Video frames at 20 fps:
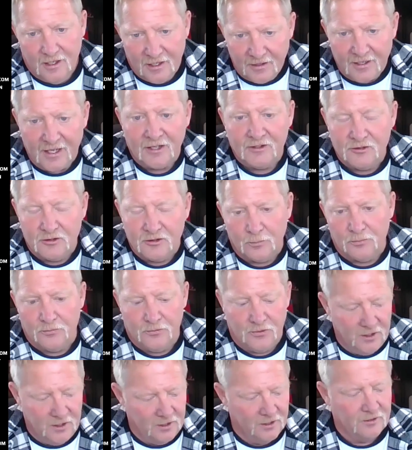And that's the
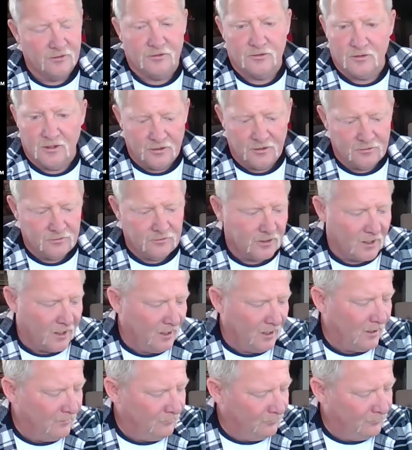thing is
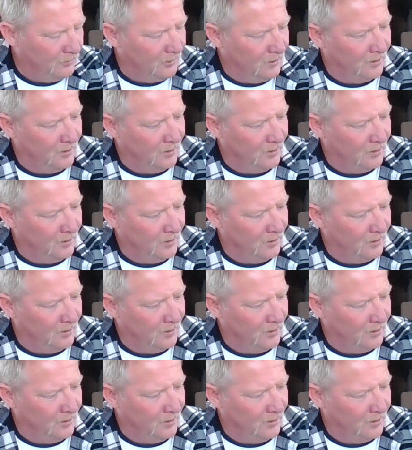I feel